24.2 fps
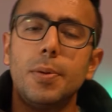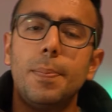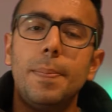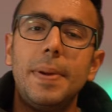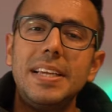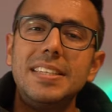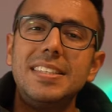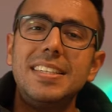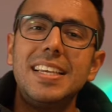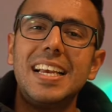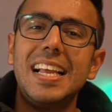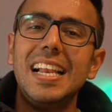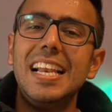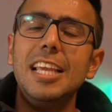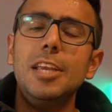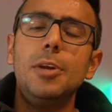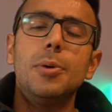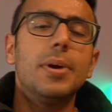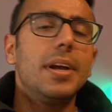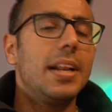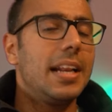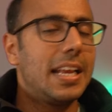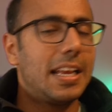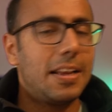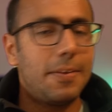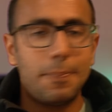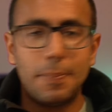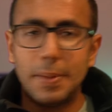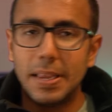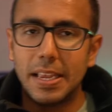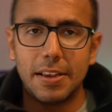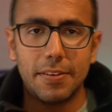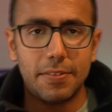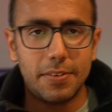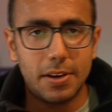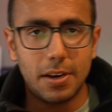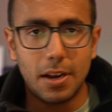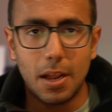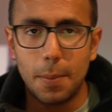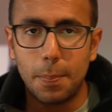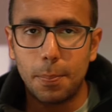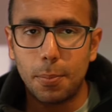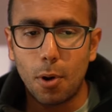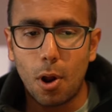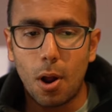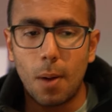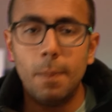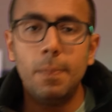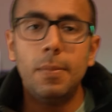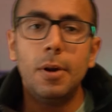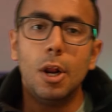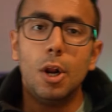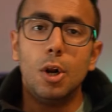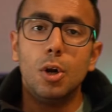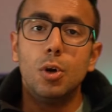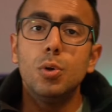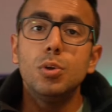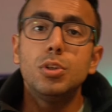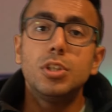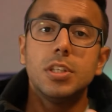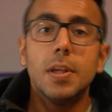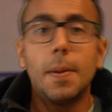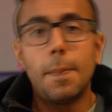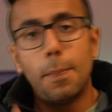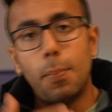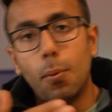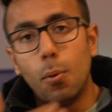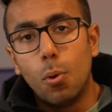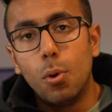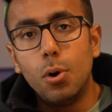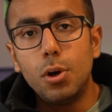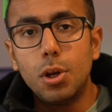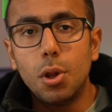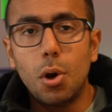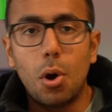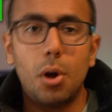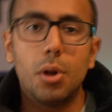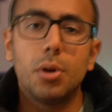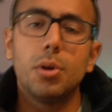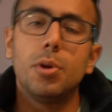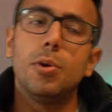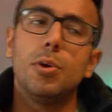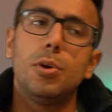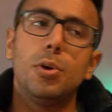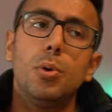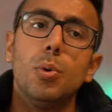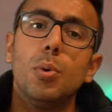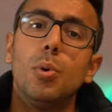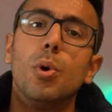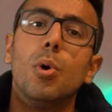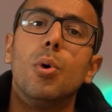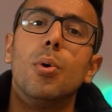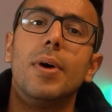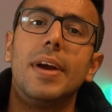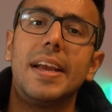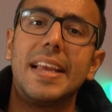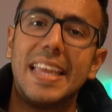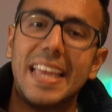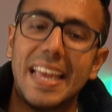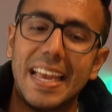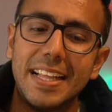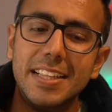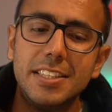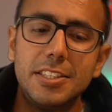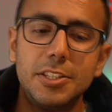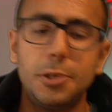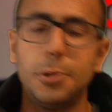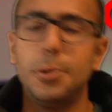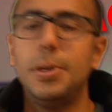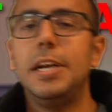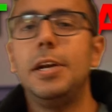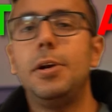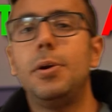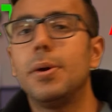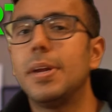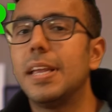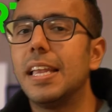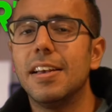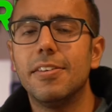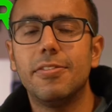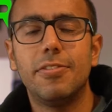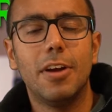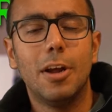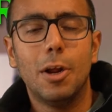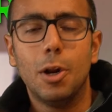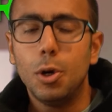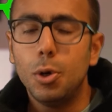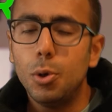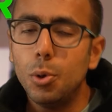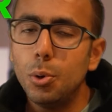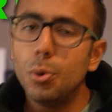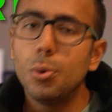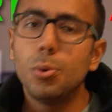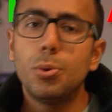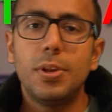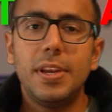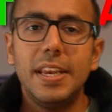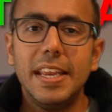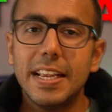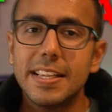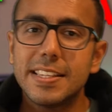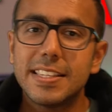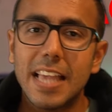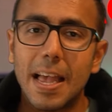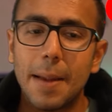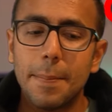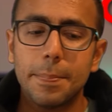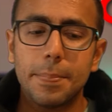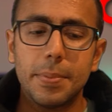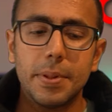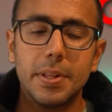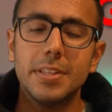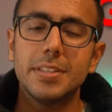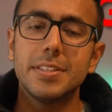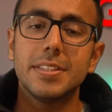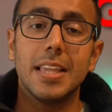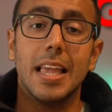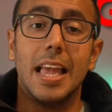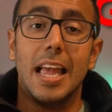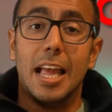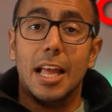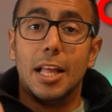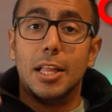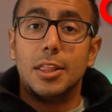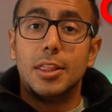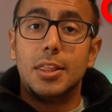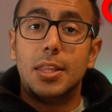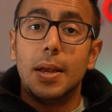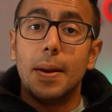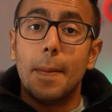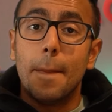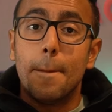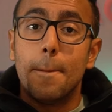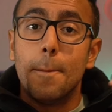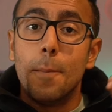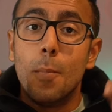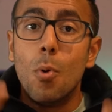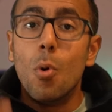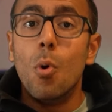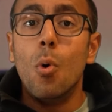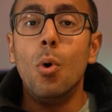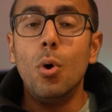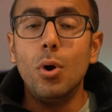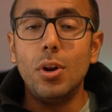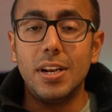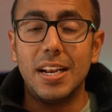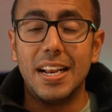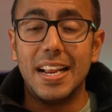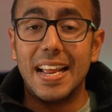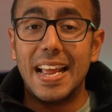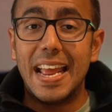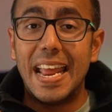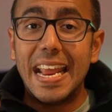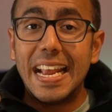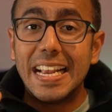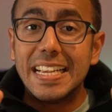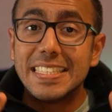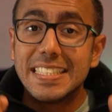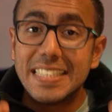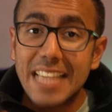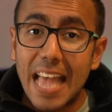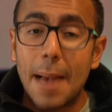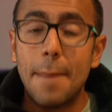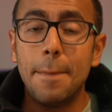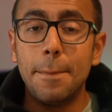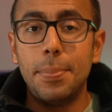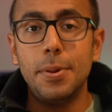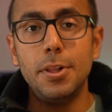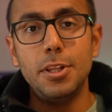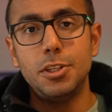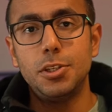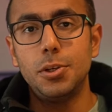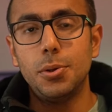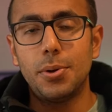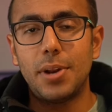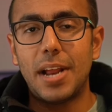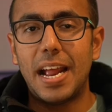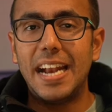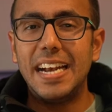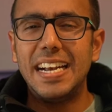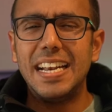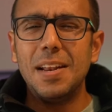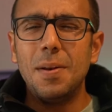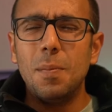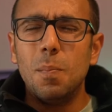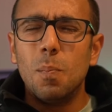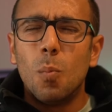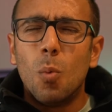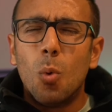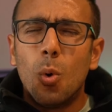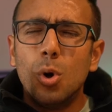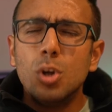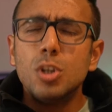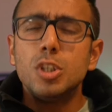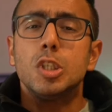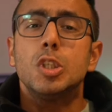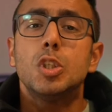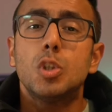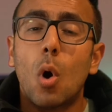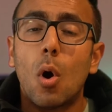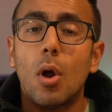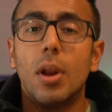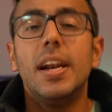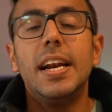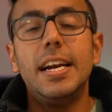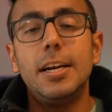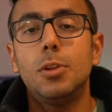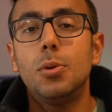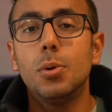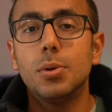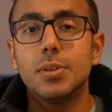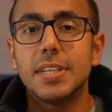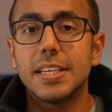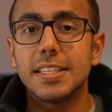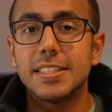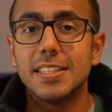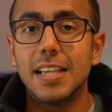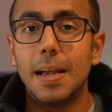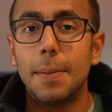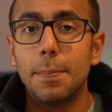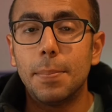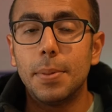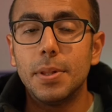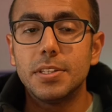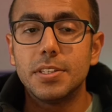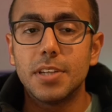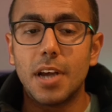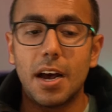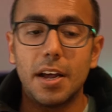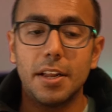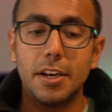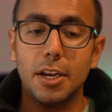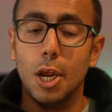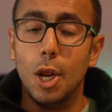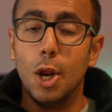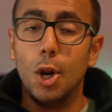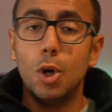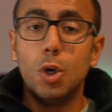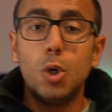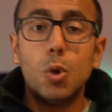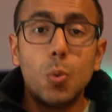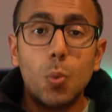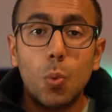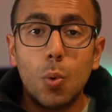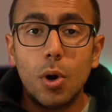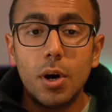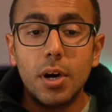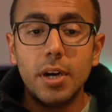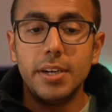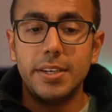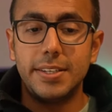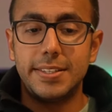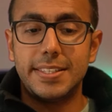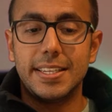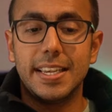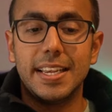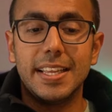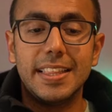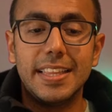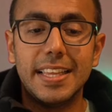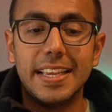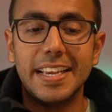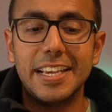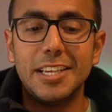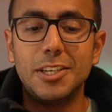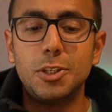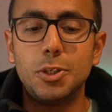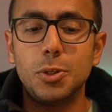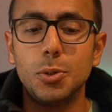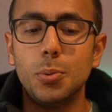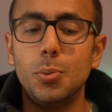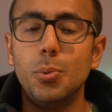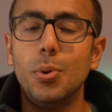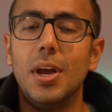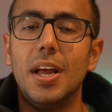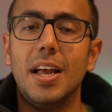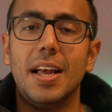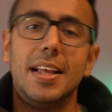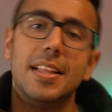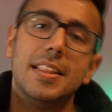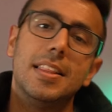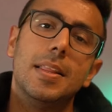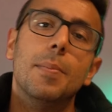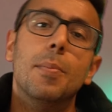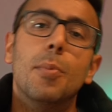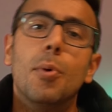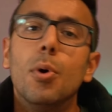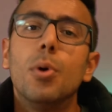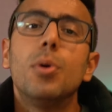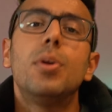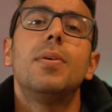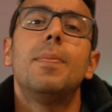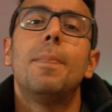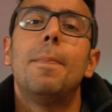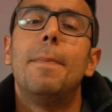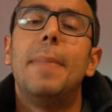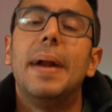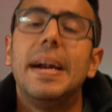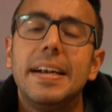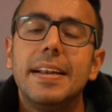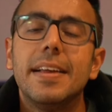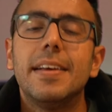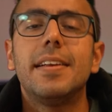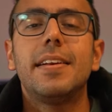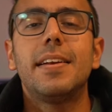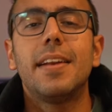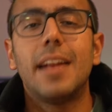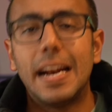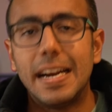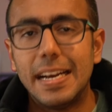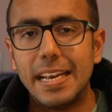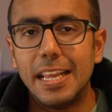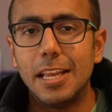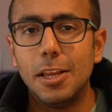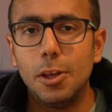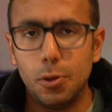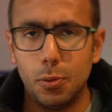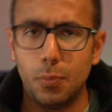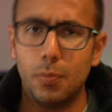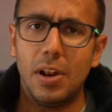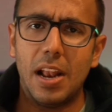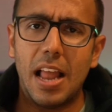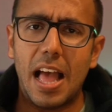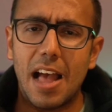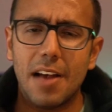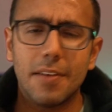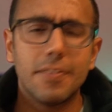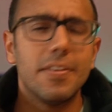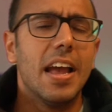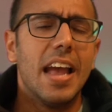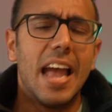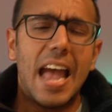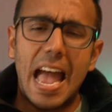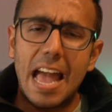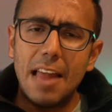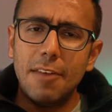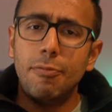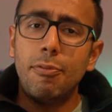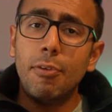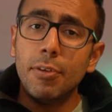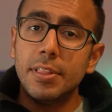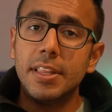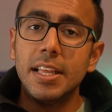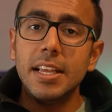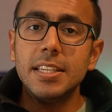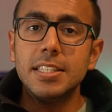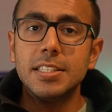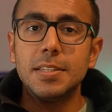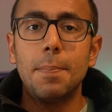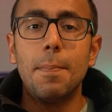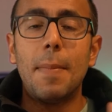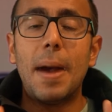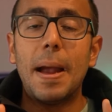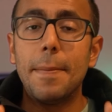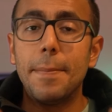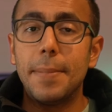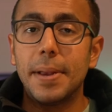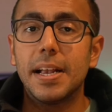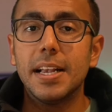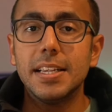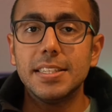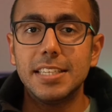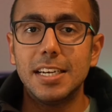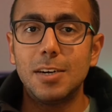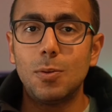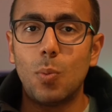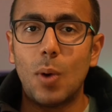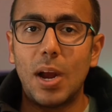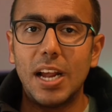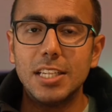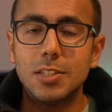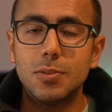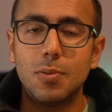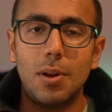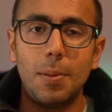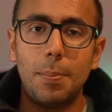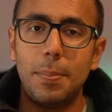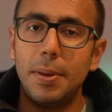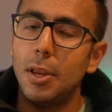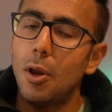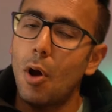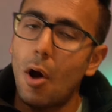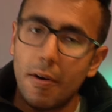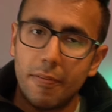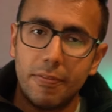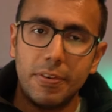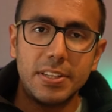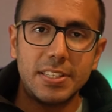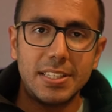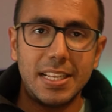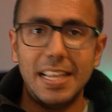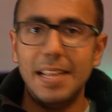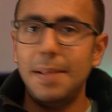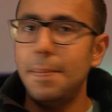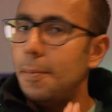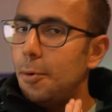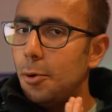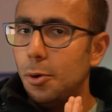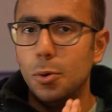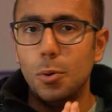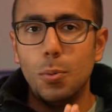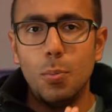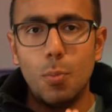basically you can be given a prompt to support or to go against. You need to give 2 to 3 examples. The more examples you write and more solid those examples are towards the issue, the more better writing you will have. And for this, my biggest advice will be, obviously, do